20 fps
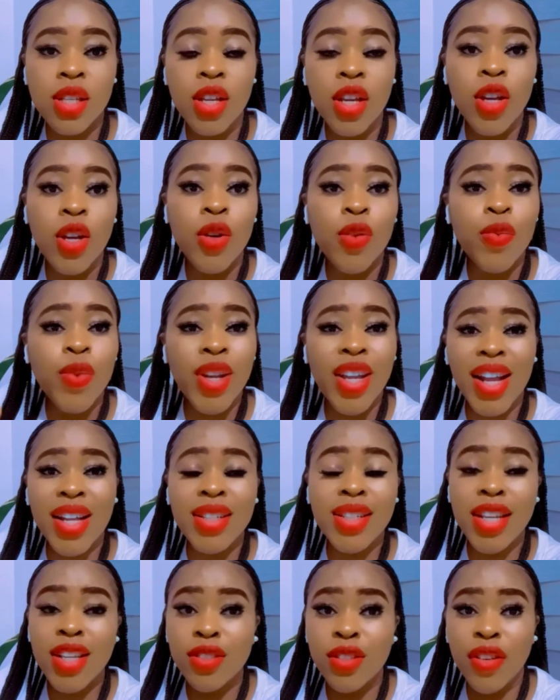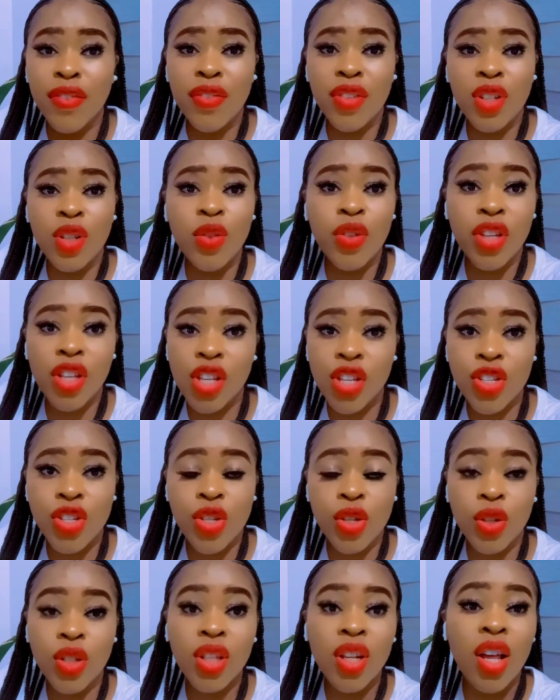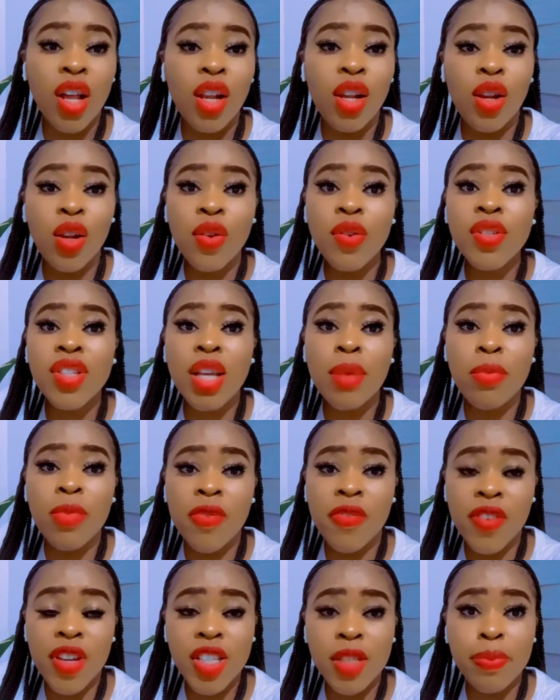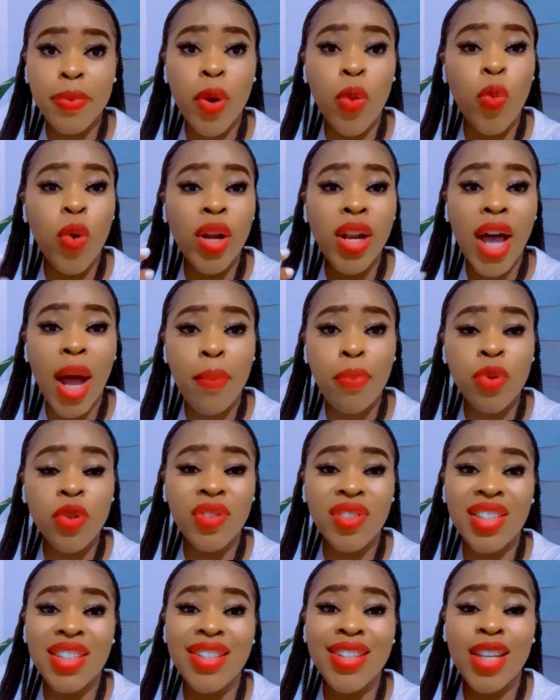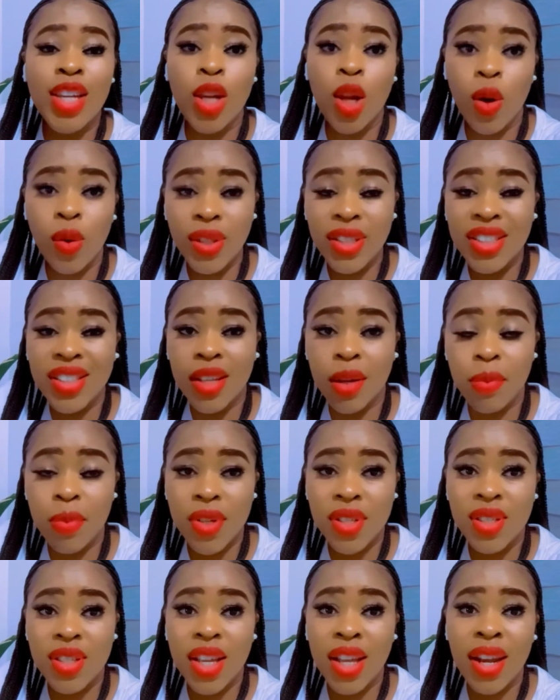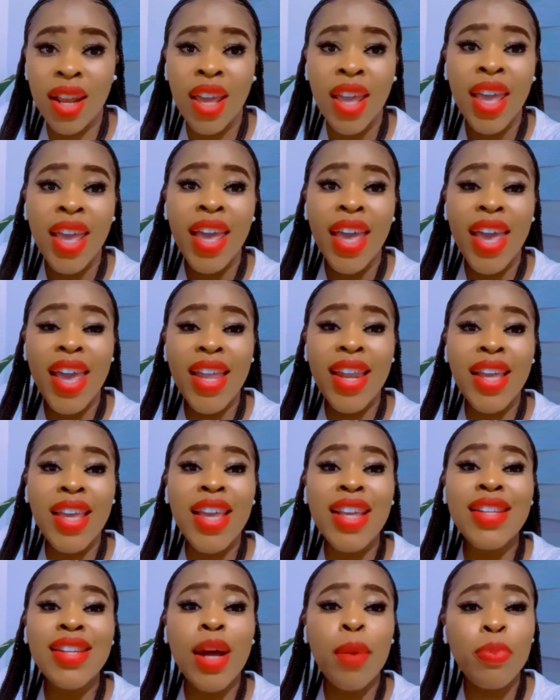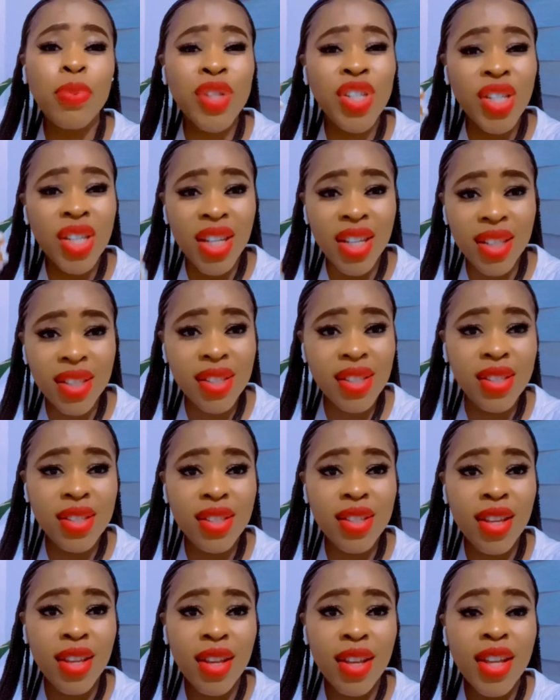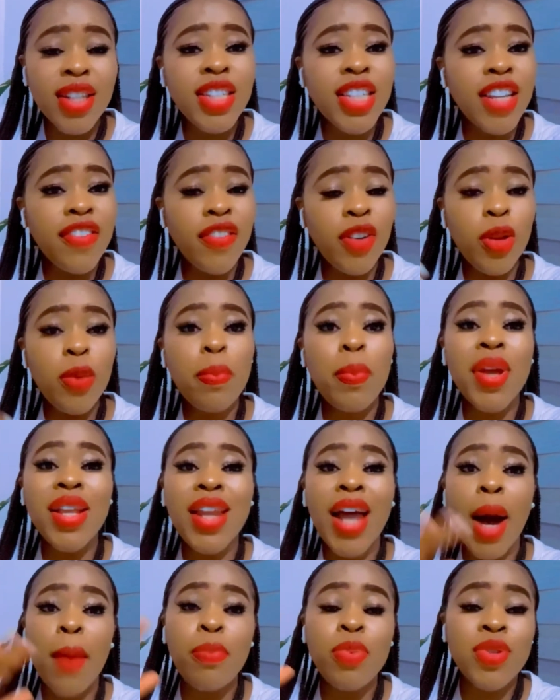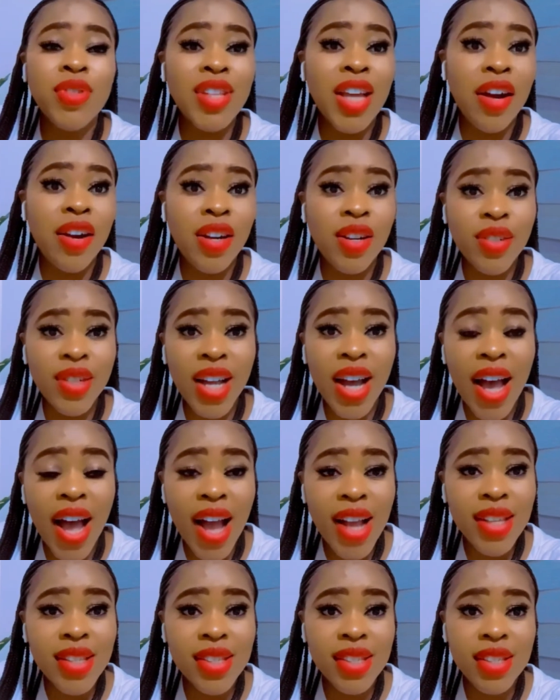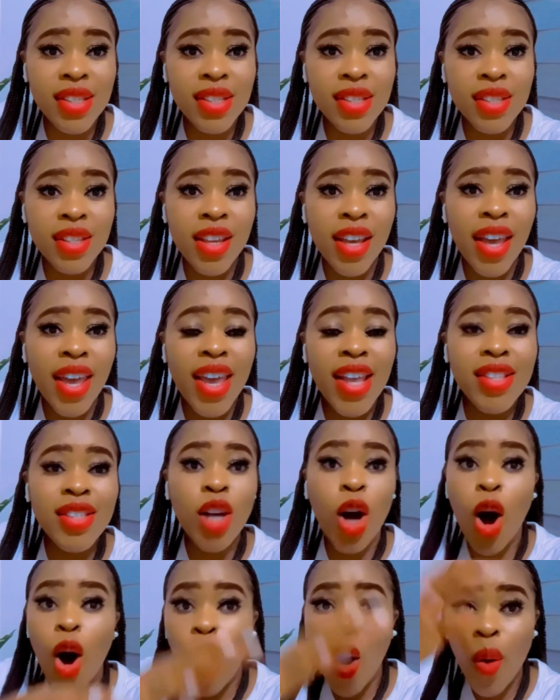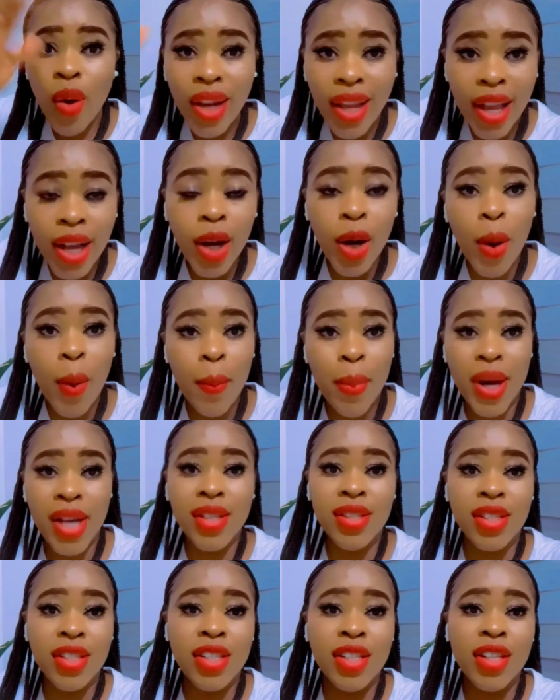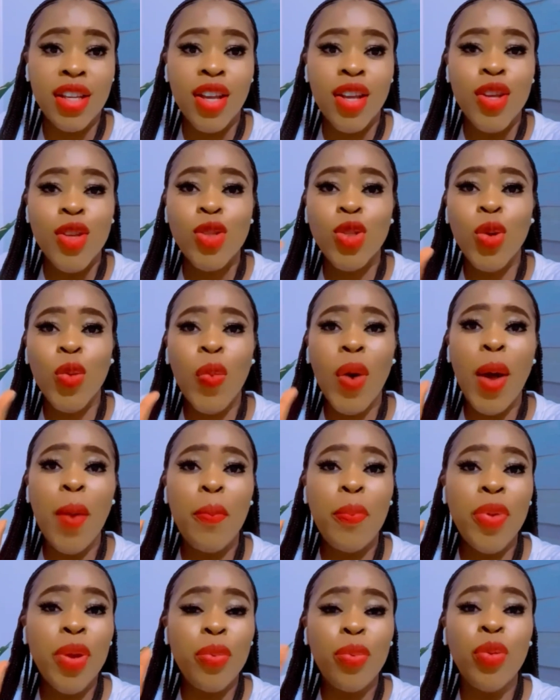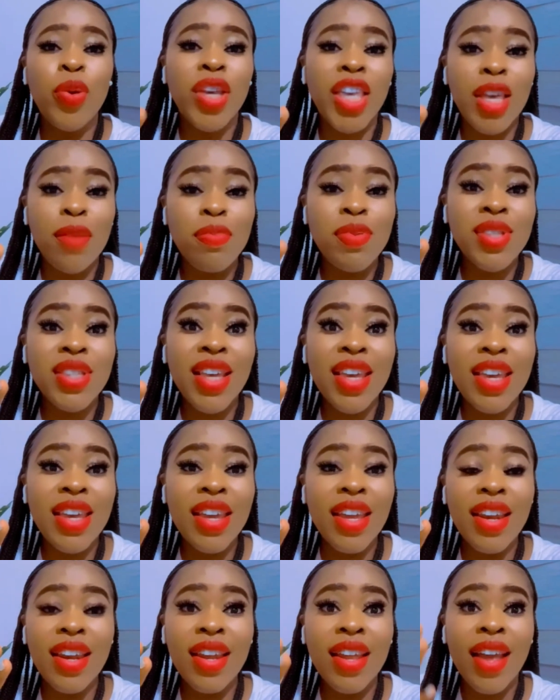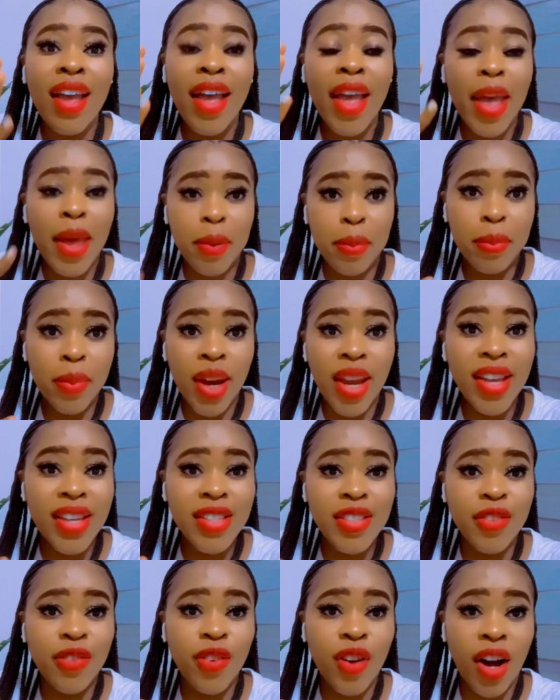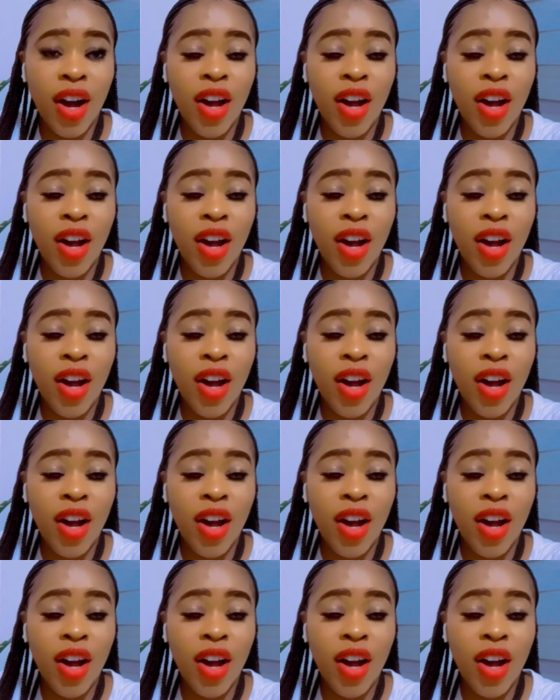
regardless of the location, long term investment, what happens in the long term is that it appreciates. Development happens around that axis. It's all encompassing. So when people keep saying Epe is far,